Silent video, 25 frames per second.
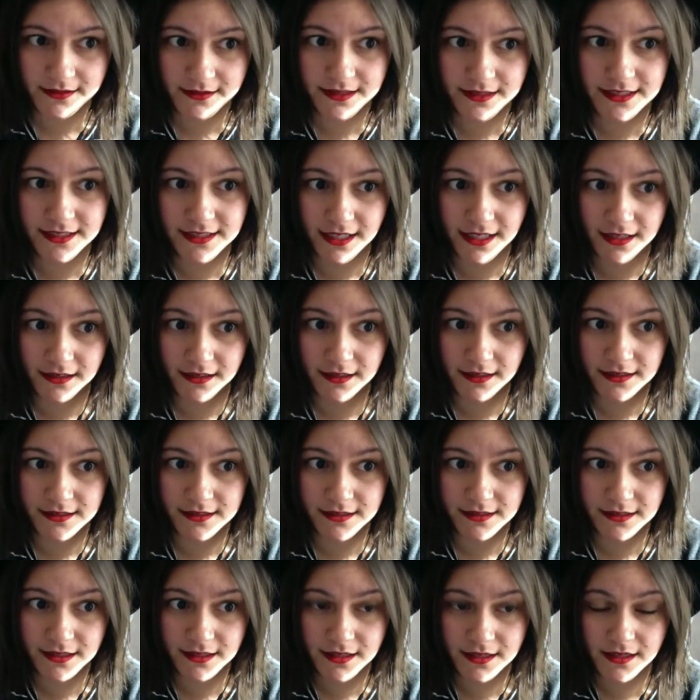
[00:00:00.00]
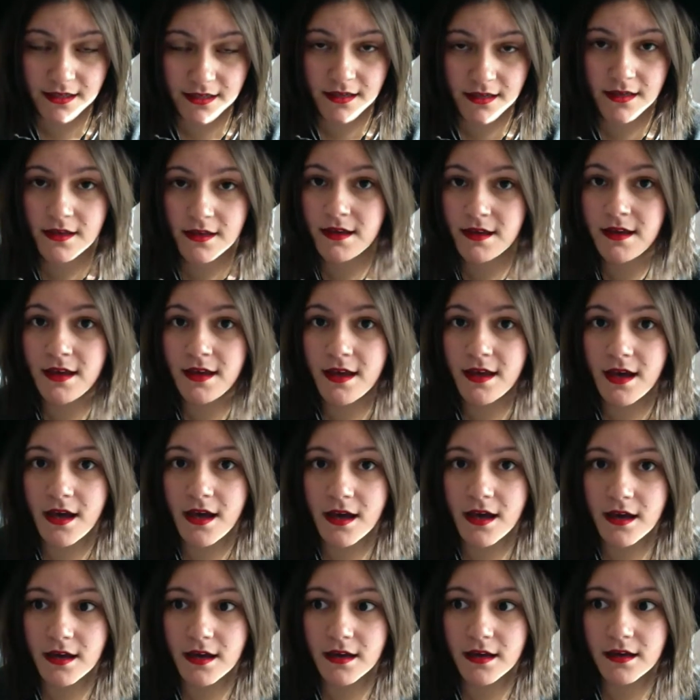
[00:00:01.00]
to say the least.
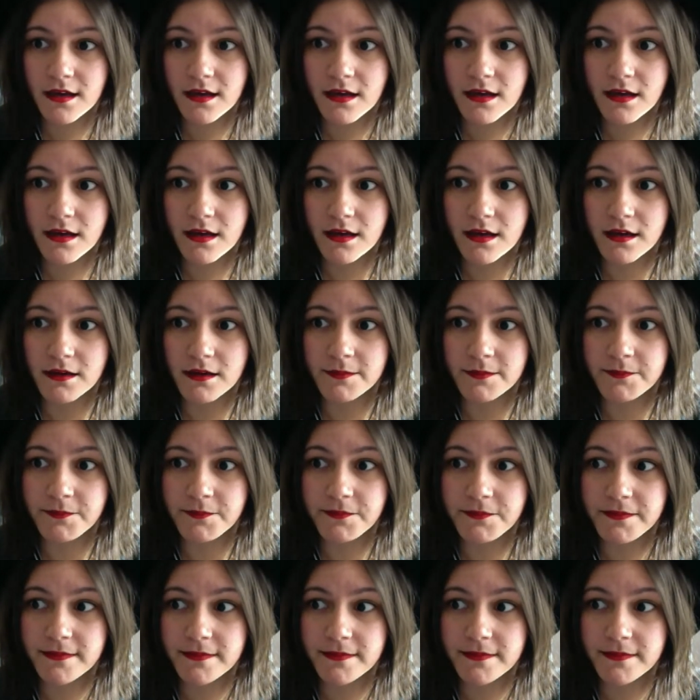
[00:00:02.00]
Um,